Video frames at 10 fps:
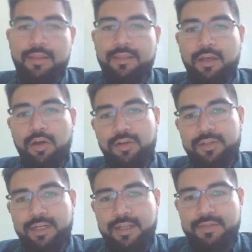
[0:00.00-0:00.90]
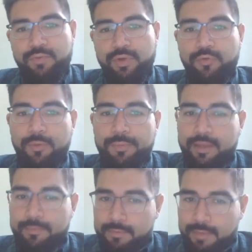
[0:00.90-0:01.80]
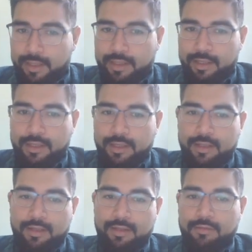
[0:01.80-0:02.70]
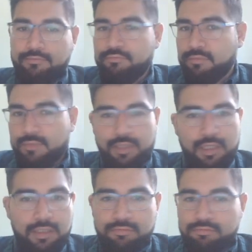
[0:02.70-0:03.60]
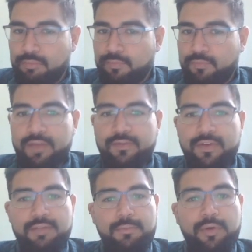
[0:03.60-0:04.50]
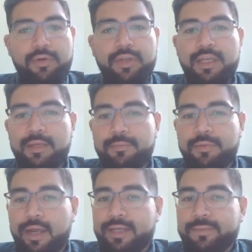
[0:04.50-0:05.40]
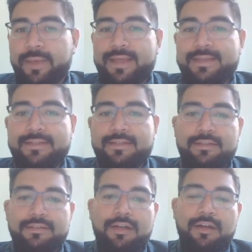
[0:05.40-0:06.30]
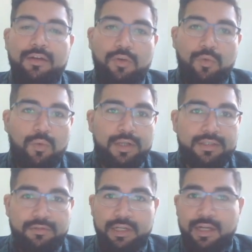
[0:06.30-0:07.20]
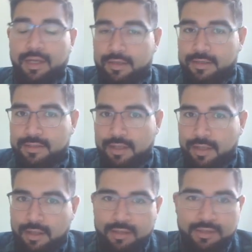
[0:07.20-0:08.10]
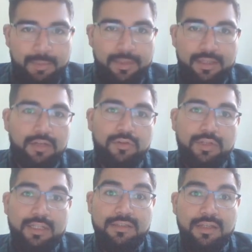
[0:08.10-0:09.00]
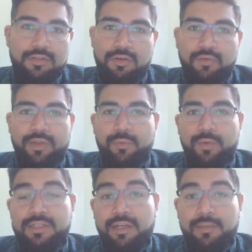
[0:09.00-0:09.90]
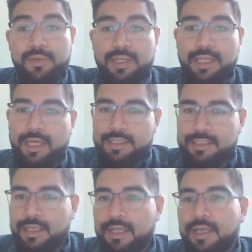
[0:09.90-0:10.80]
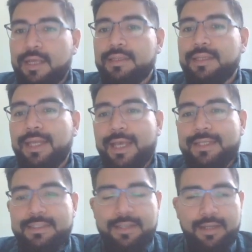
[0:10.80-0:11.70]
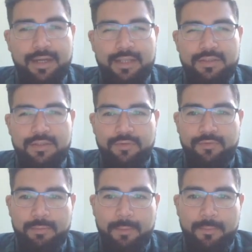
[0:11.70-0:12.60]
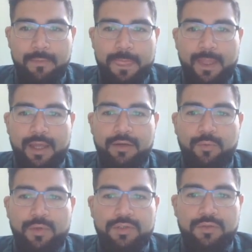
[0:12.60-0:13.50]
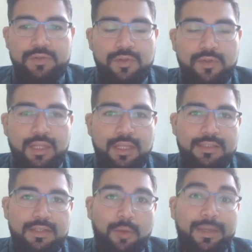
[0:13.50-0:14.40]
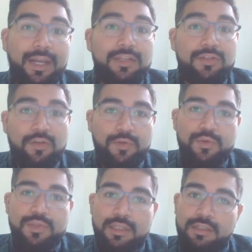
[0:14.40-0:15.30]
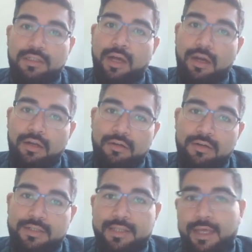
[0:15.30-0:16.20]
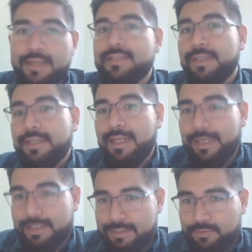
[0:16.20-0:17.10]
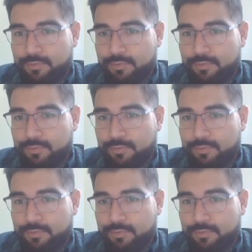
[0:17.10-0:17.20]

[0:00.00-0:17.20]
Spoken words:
The color techniques, we group them in vivid, murky, bright, pastel, dark, or watery colors, depending on the intention of what they want to communicate. The lighting techniques, remember that was also this combination of using colors and light.